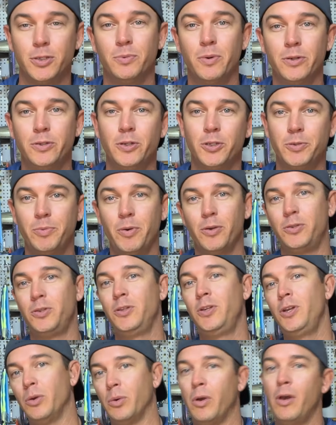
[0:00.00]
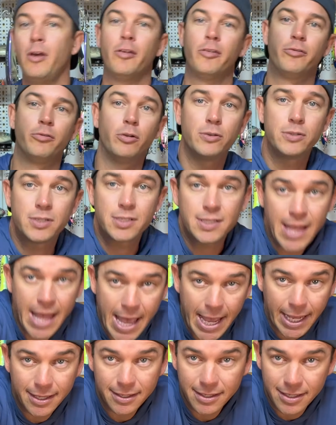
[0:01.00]
what you're supposed to do. Throw
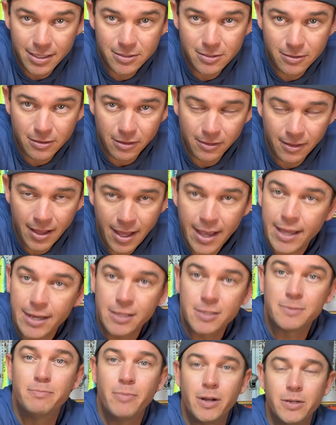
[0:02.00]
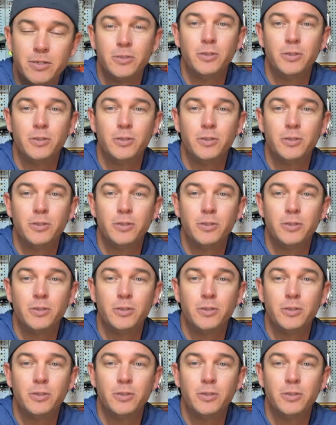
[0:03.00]
slack into the line as much as